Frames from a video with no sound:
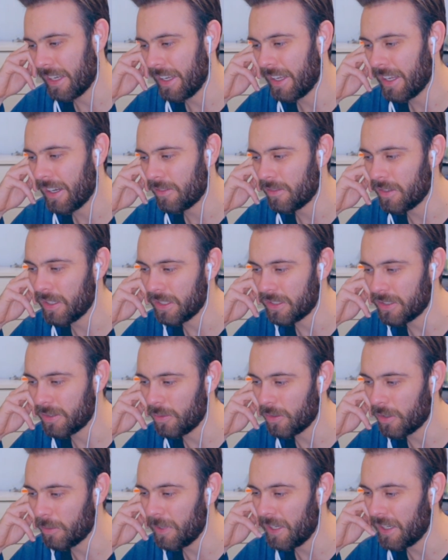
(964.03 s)
he can't really
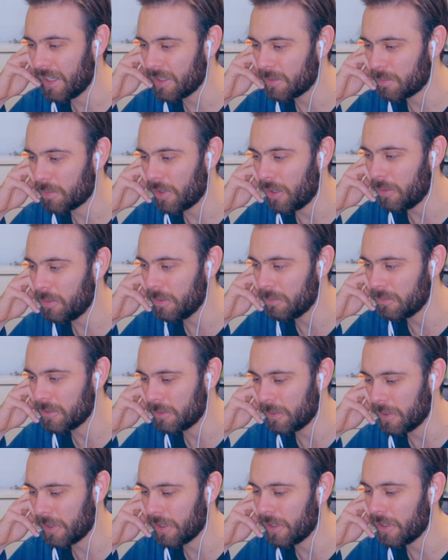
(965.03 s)
talk about his problems with